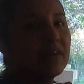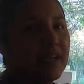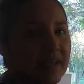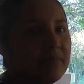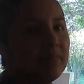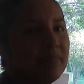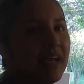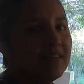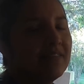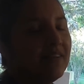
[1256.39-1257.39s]
Okay,
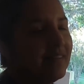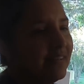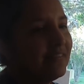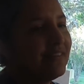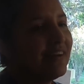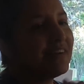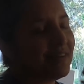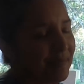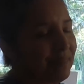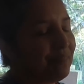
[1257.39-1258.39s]
black salt is
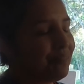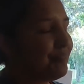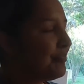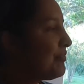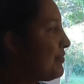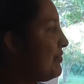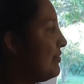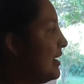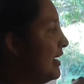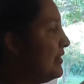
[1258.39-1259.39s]
stronger,
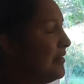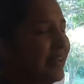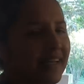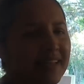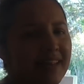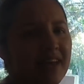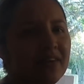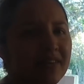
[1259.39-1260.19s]
and you can get that